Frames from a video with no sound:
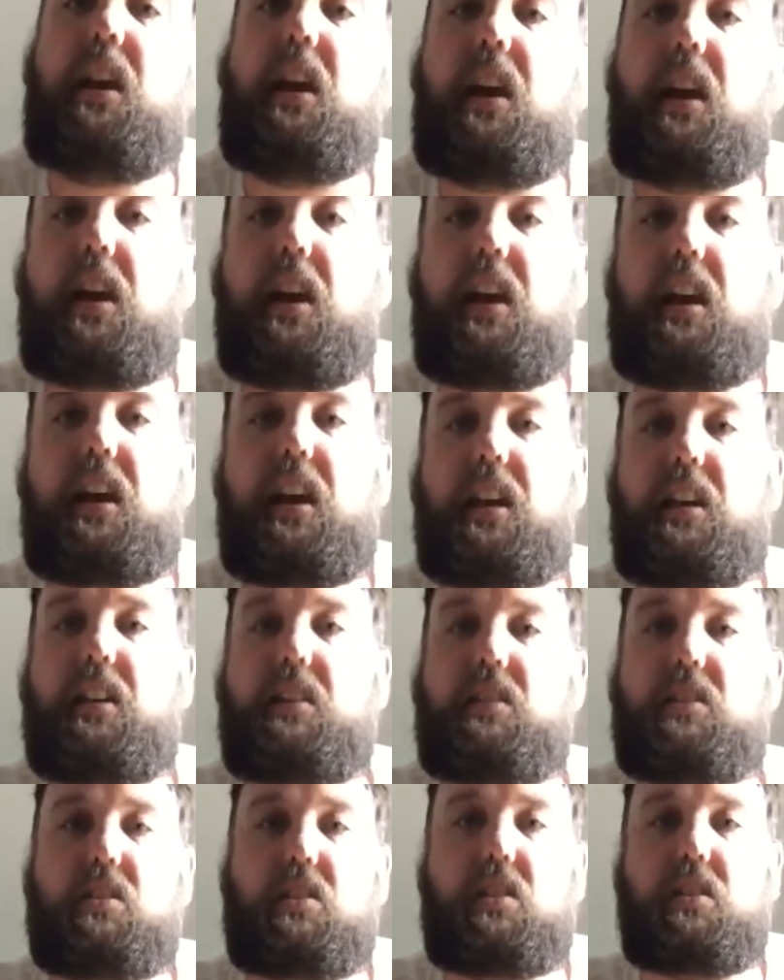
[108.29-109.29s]
it
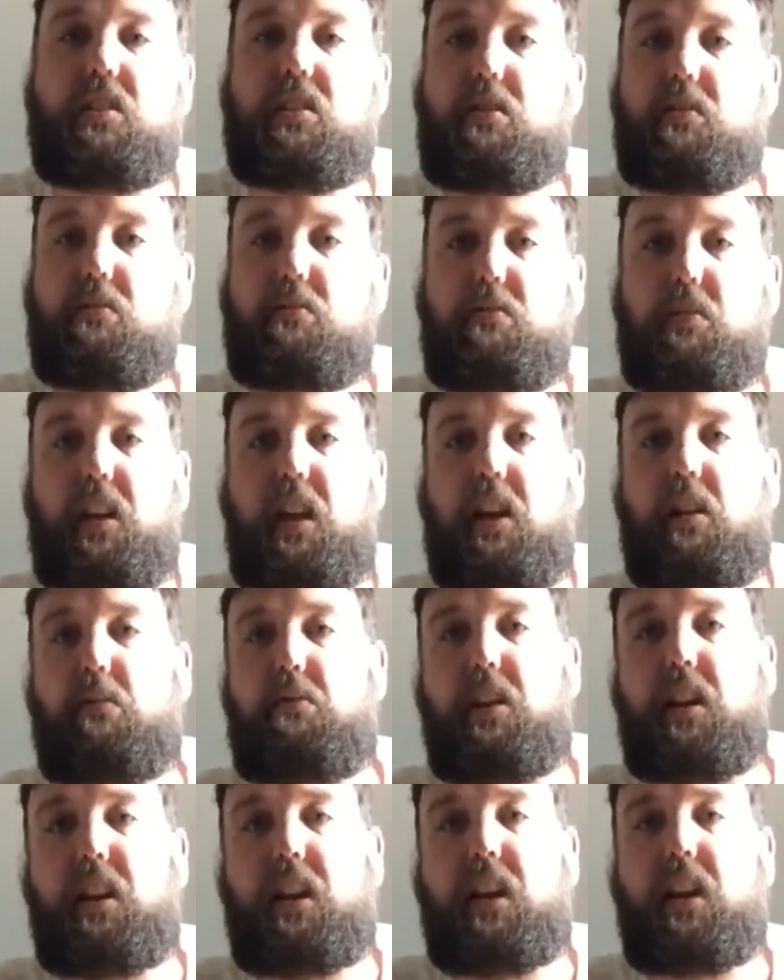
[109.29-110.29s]
just
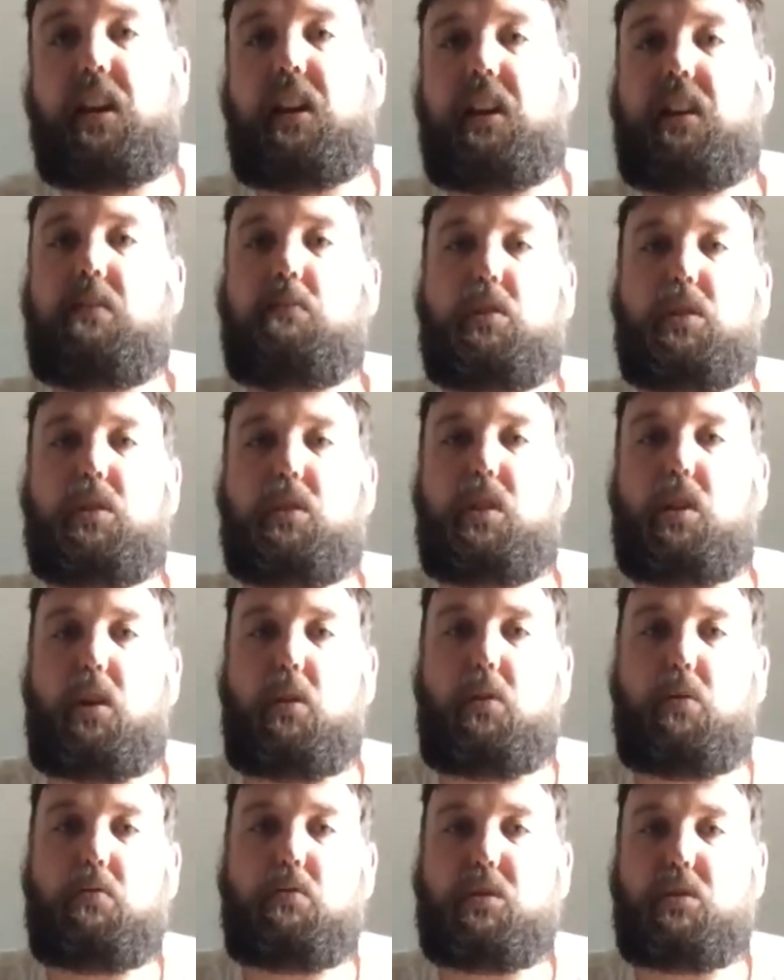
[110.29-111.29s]
without really, with
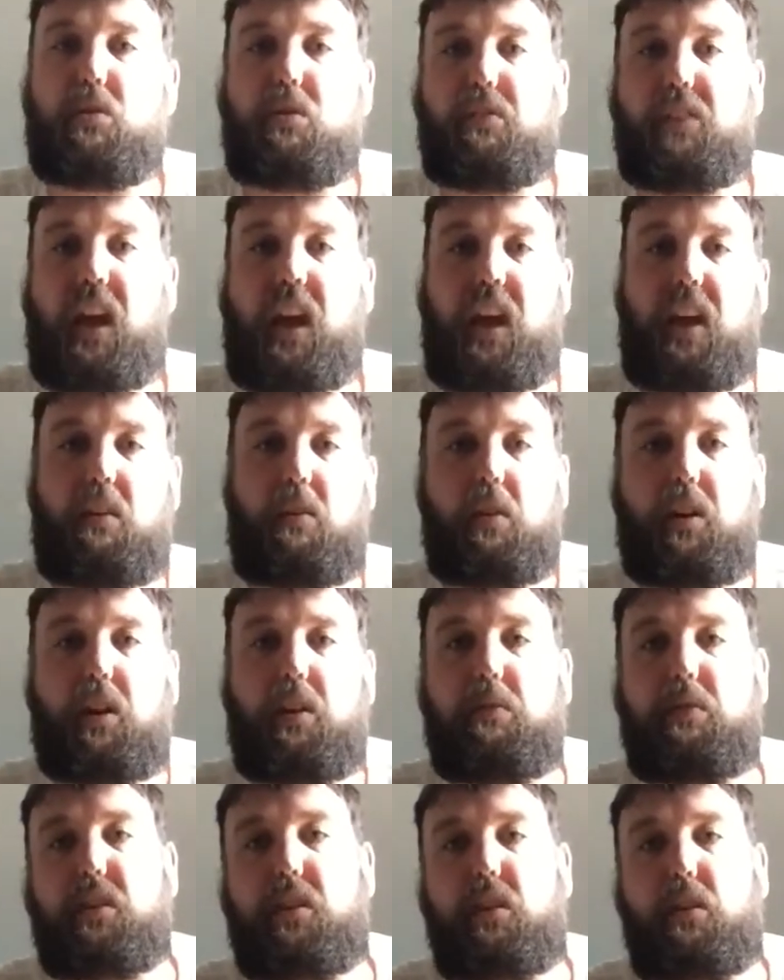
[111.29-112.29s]
no sort of hair on
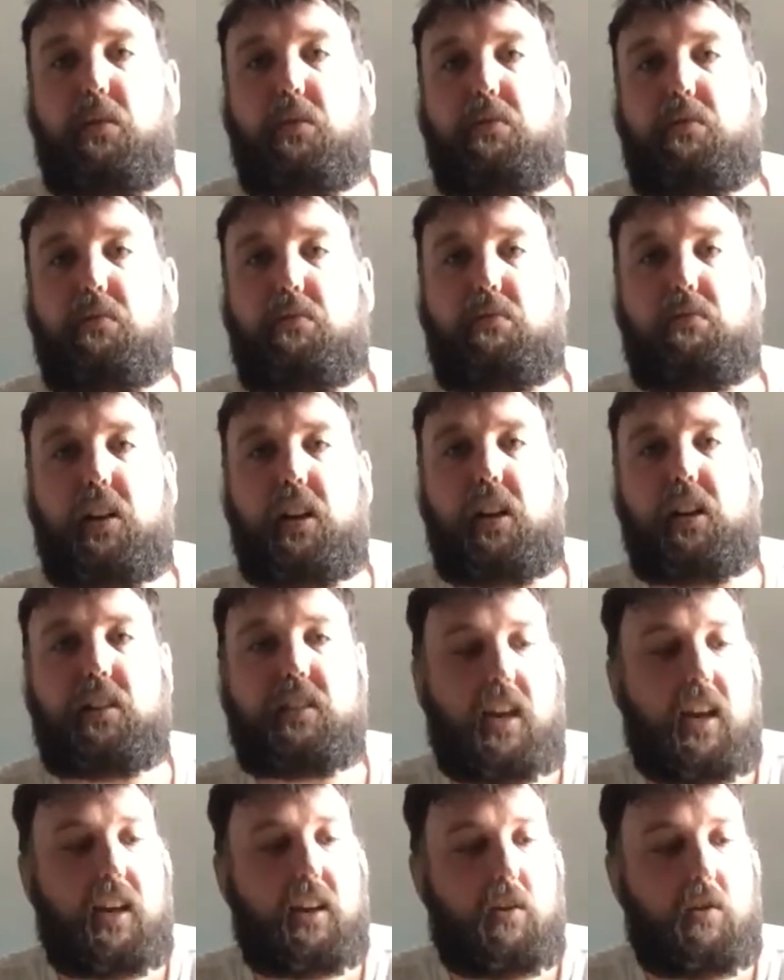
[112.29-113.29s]
it, with no real
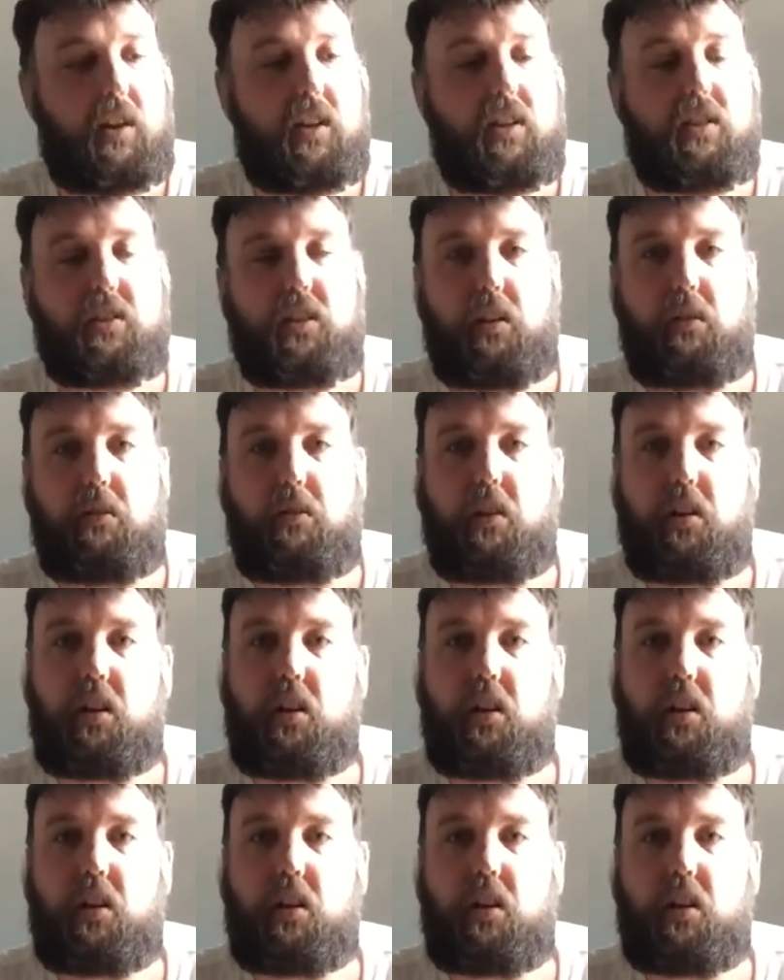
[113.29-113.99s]
attack on it. So